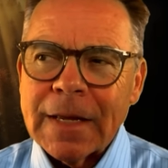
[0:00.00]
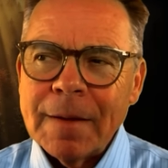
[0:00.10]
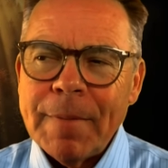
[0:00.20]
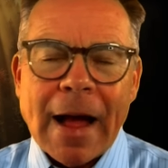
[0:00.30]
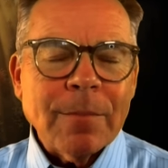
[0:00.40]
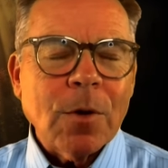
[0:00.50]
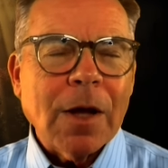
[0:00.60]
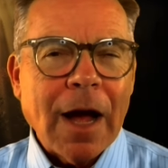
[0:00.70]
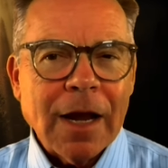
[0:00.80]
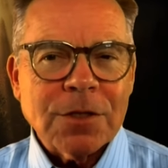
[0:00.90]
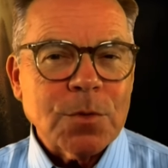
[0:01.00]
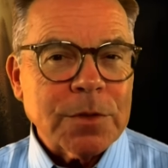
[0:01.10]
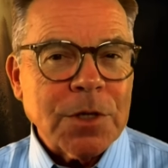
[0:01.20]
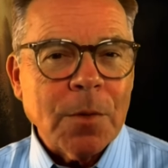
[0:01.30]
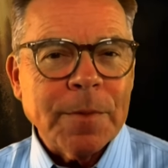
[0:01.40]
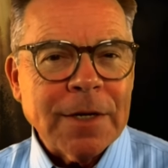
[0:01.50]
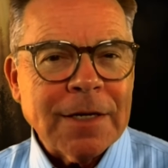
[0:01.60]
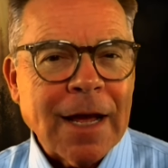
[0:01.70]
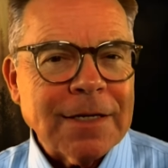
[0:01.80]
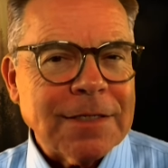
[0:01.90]
A Bible college was opened
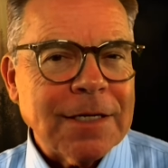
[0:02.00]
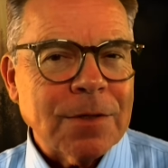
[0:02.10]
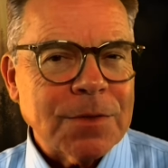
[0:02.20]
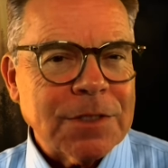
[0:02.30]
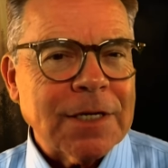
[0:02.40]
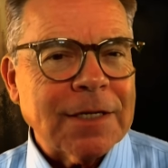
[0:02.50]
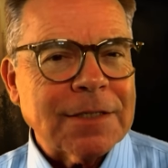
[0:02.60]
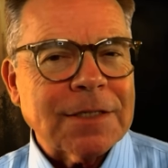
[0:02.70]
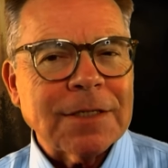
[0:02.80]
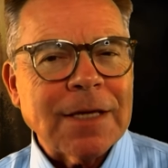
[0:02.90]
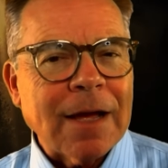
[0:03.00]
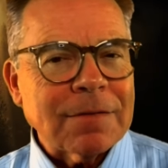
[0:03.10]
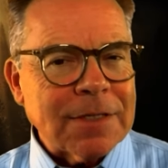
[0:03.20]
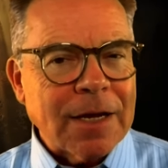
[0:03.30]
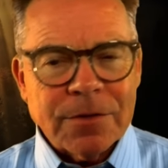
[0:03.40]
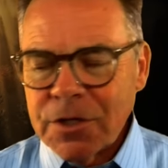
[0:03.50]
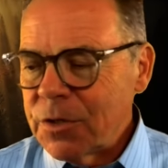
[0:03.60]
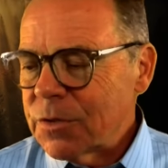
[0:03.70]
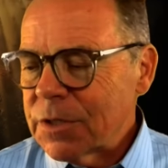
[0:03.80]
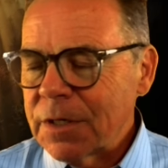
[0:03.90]
in 1906 in downtown
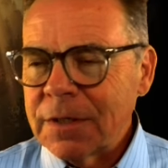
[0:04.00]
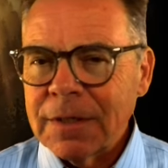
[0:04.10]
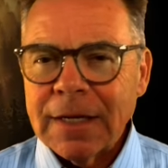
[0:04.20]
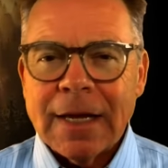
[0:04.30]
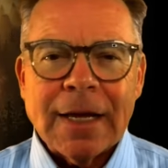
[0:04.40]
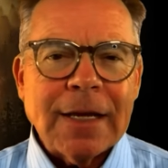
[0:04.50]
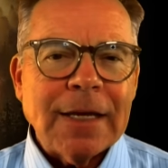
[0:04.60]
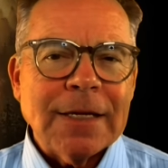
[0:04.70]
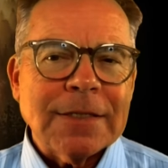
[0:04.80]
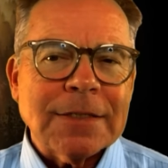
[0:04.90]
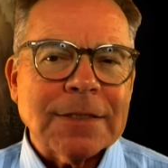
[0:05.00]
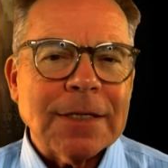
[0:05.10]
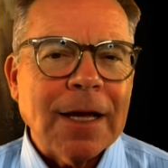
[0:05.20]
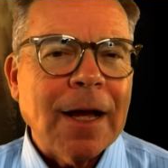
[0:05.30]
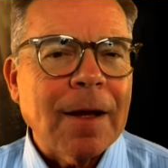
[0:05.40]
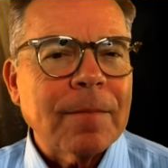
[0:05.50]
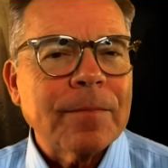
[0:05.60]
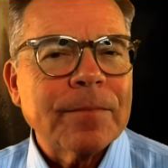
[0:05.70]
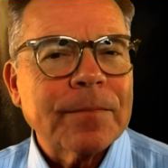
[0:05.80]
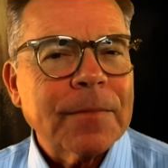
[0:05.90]
Houston. It's the